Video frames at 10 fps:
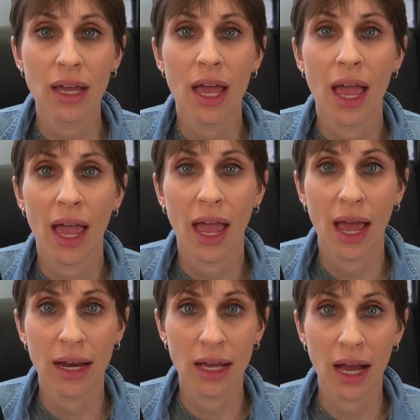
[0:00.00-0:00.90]

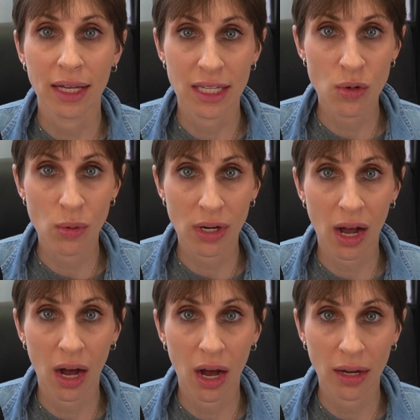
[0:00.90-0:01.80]
And a keyword
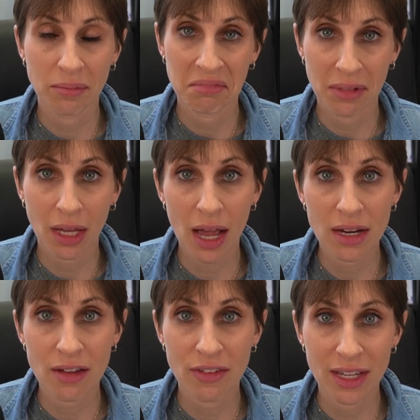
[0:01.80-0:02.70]
hog kind
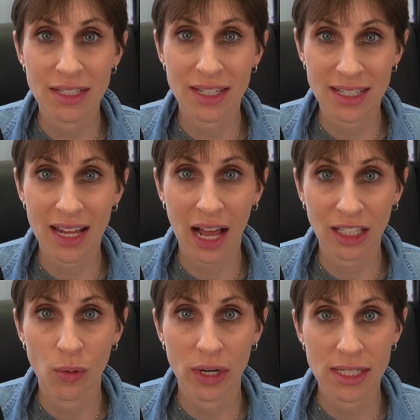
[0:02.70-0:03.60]
of is exactly
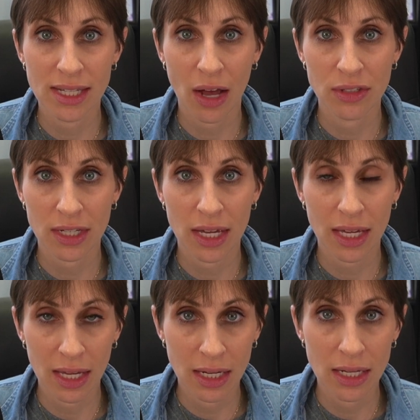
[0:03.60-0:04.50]
what it sounds like.
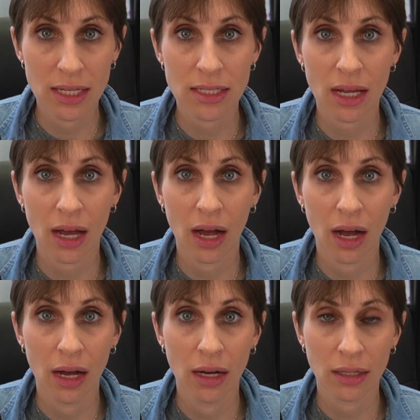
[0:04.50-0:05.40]
It is
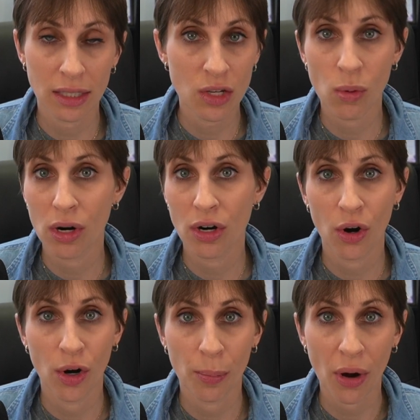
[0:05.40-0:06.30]
a keyword
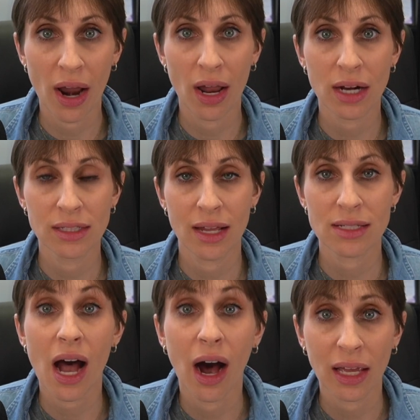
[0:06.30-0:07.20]
or a product that's
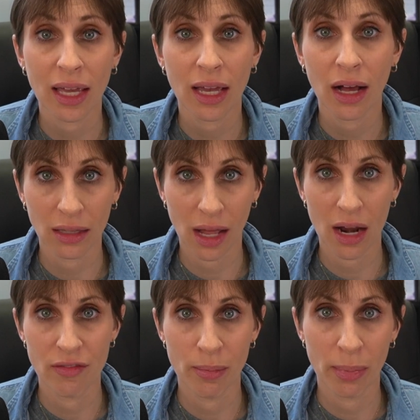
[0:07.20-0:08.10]
hogging a lot
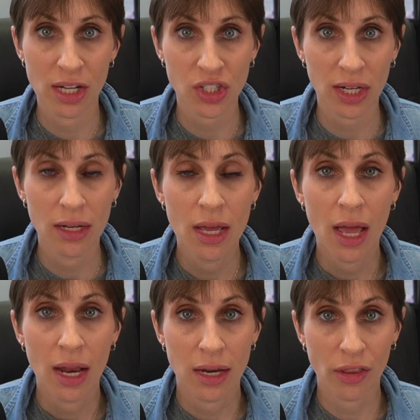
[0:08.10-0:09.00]
of the budget.
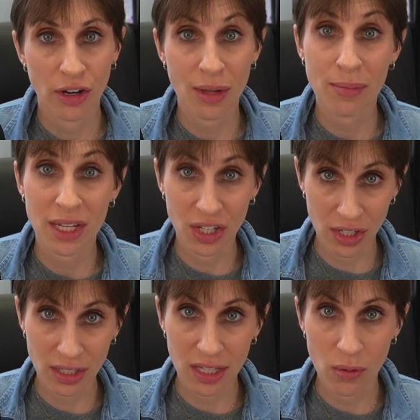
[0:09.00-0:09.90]
Now, there can be
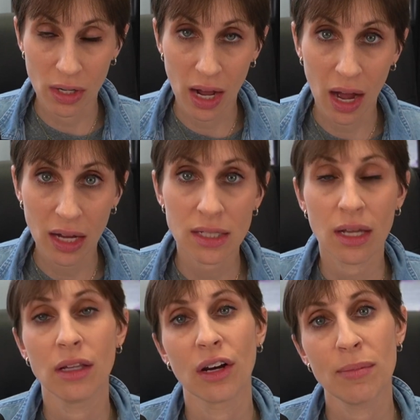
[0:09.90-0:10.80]
good keyword hogs
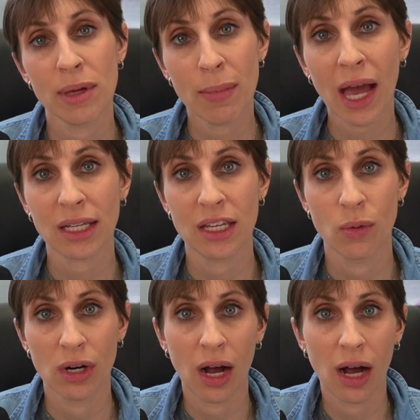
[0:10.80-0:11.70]
and there can be bad
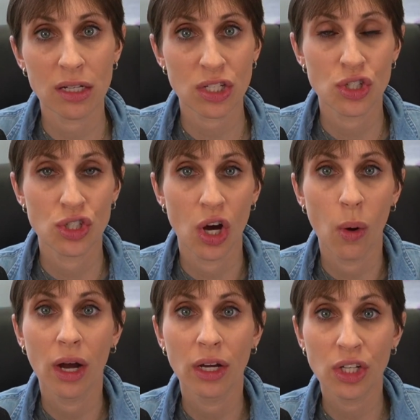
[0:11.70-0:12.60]
keyword hogs. So
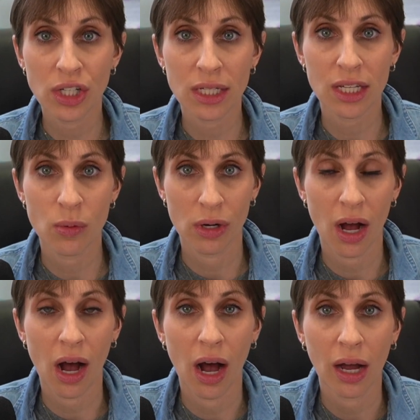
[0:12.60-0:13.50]
a good keyword
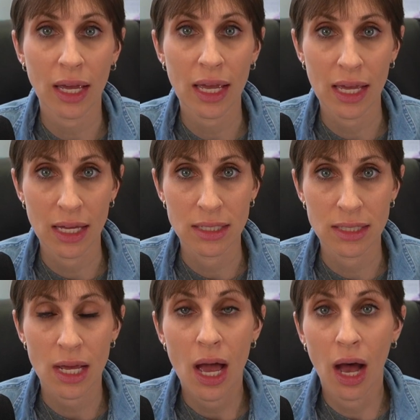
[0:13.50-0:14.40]
hog is
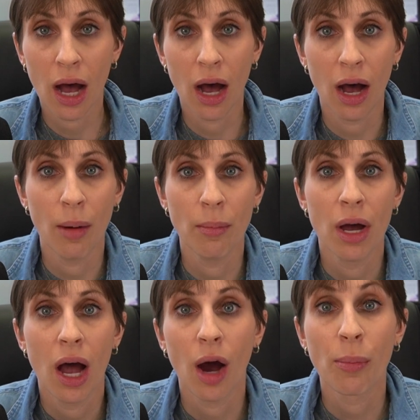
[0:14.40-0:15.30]

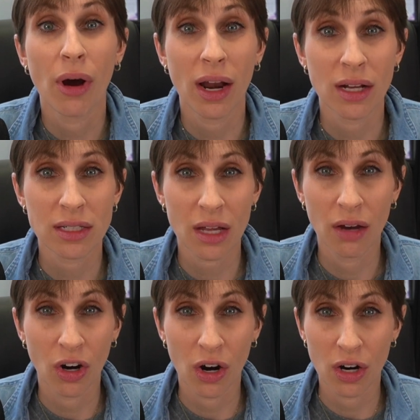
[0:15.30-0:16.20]
a product
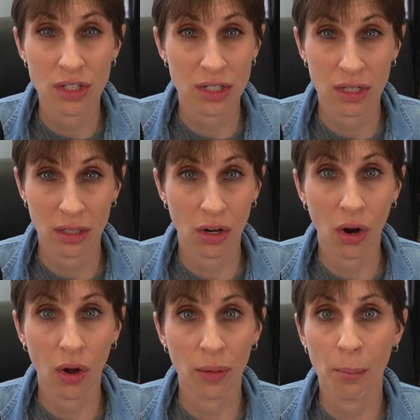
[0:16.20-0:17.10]
of ours
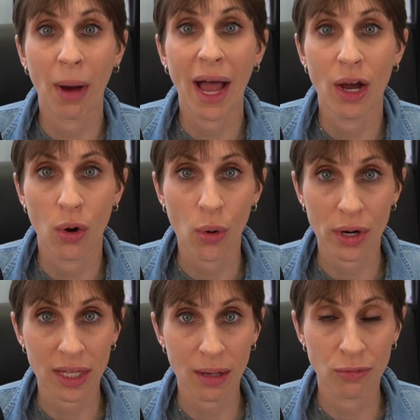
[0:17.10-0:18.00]
called
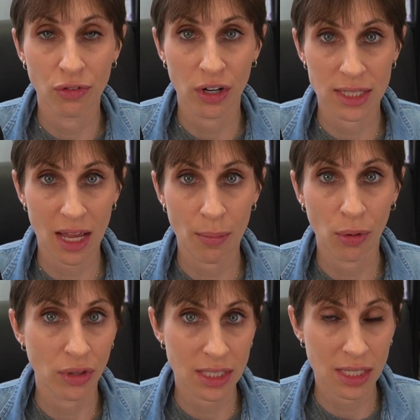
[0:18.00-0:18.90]
Biocornium, for
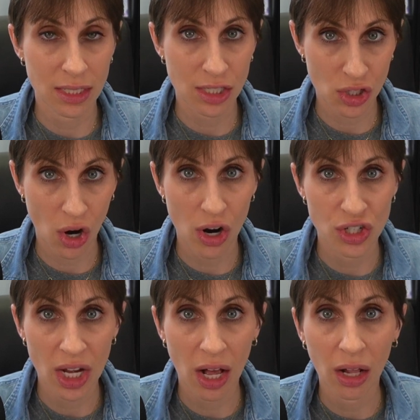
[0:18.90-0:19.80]
example. This is a scar
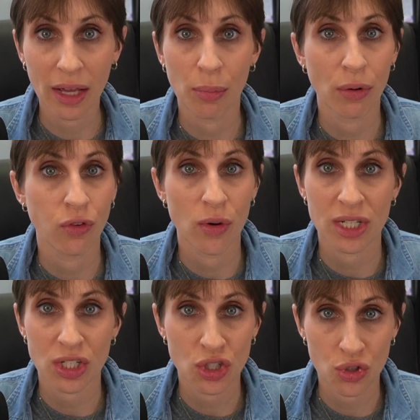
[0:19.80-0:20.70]
gel. It performs
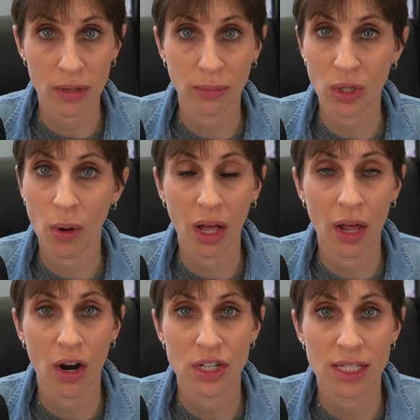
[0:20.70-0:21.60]
extremely well on
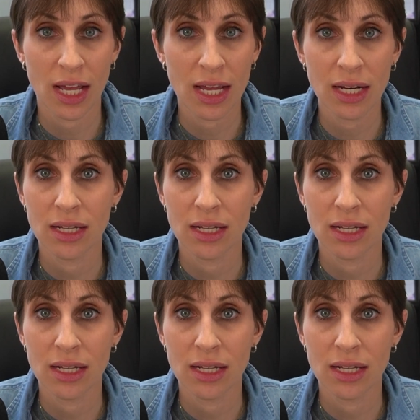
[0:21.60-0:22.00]
our site.